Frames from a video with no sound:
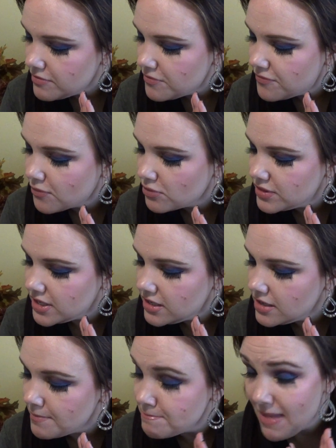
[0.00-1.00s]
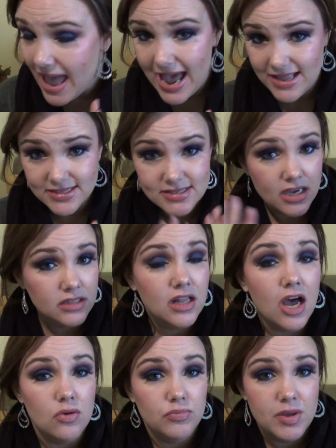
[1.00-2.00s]
For the mattes
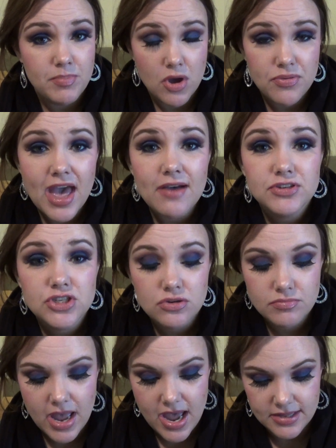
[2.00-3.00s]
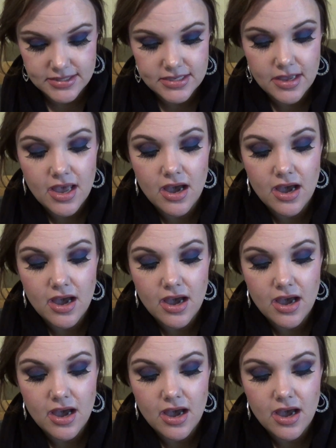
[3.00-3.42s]
alone, they both have 2 mattes.